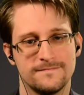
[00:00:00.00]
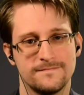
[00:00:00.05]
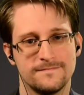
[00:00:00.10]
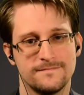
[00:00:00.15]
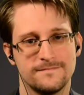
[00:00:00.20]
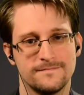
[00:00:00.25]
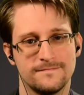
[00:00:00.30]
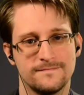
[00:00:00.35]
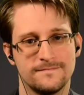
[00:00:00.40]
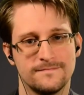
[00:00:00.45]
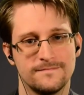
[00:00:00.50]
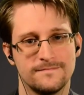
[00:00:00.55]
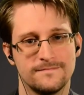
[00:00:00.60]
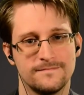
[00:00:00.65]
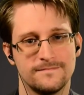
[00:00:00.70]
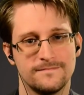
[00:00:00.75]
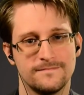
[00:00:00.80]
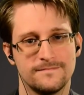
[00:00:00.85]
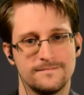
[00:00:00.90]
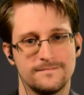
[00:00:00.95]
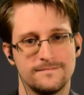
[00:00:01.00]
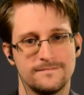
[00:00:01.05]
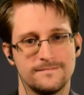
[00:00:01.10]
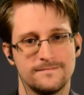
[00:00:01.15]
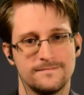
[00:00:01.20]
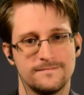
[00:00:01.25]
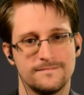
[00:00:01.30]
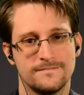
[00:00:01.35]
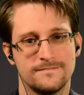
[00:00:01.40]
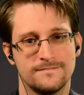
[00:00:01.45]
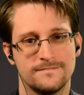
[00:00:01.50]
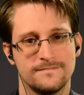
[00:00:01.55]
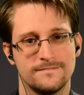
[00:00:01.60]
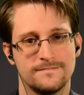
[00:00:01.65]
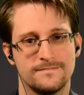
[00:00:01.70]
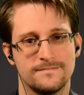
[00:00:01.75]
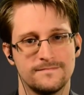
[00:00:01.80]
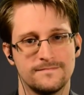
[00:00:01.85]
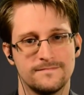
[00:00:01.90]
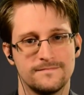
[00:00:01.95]

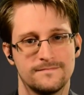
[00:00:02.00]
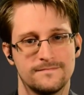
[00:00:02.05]
Nobody speaks.